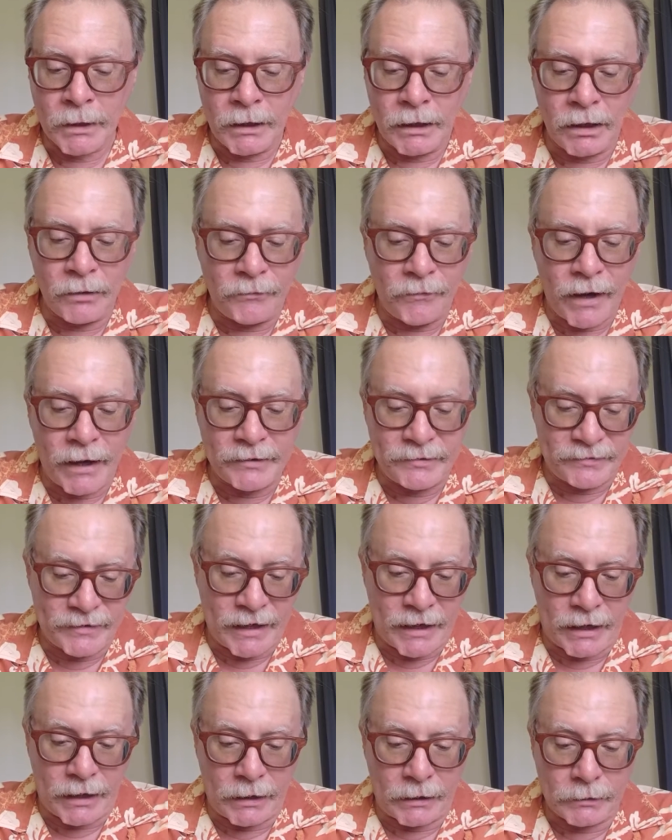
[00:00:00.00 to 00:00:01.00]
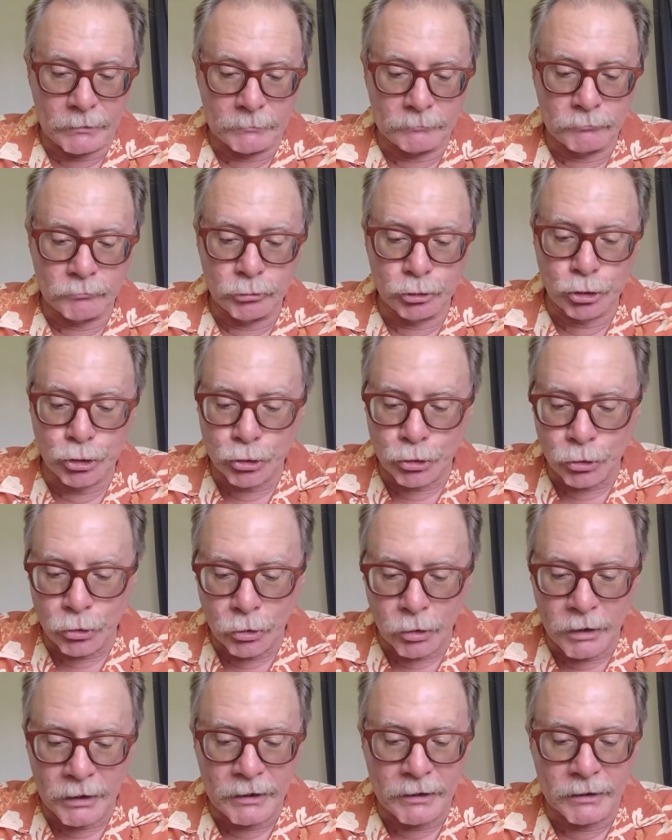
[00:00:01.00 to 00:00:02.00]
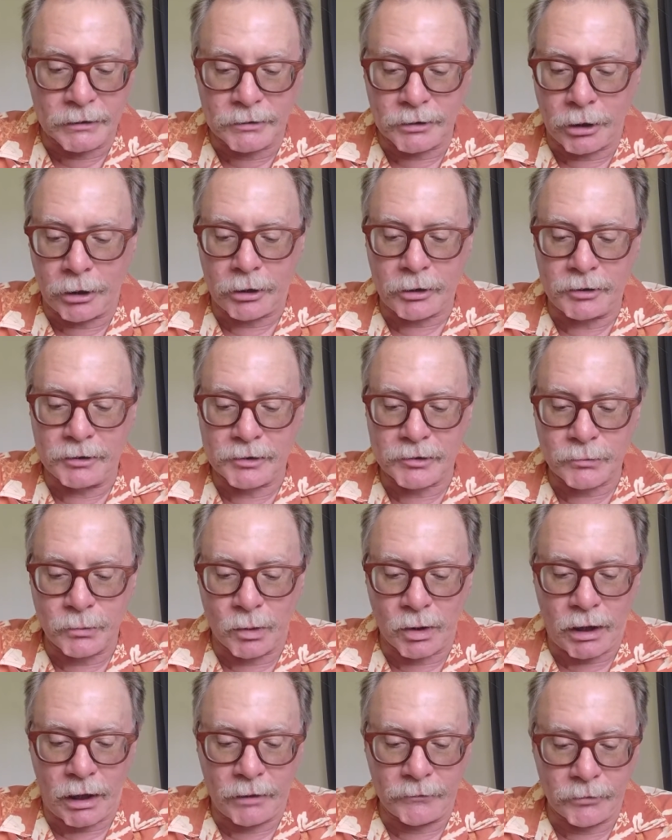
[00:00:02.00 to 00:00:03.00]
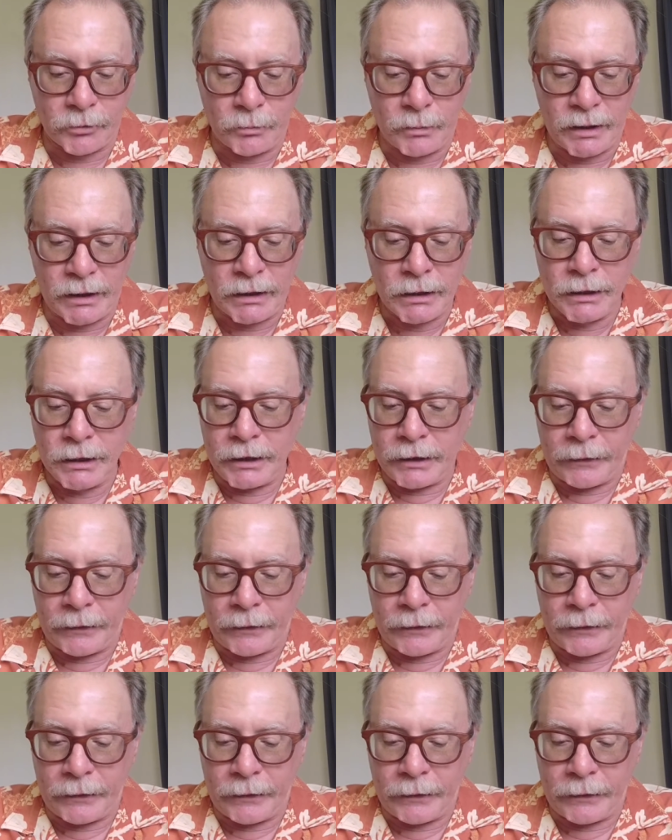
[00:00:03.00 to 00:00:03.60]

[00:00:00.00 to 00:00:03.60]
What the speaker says: If I say, surely the darkness will cover me,